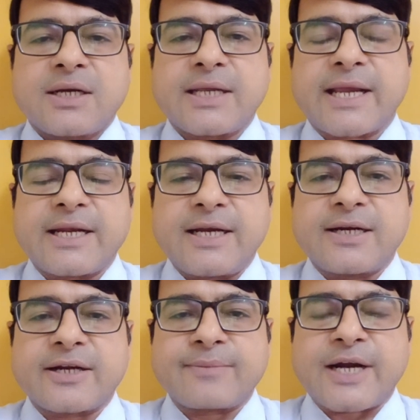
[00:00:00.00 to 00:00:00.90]
take any
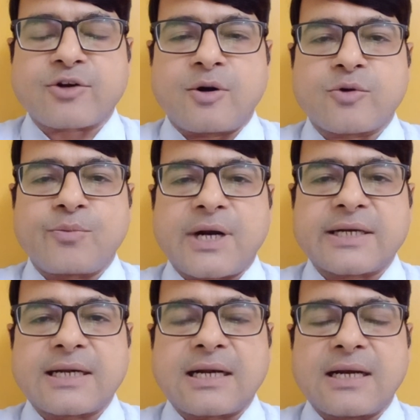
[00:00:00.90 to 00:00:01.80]
entry in Brightcom Group
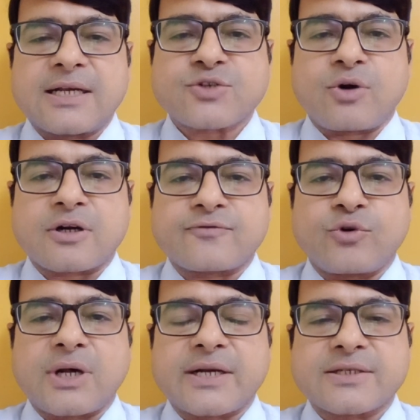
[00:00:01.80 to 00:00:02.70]
until unless quarter four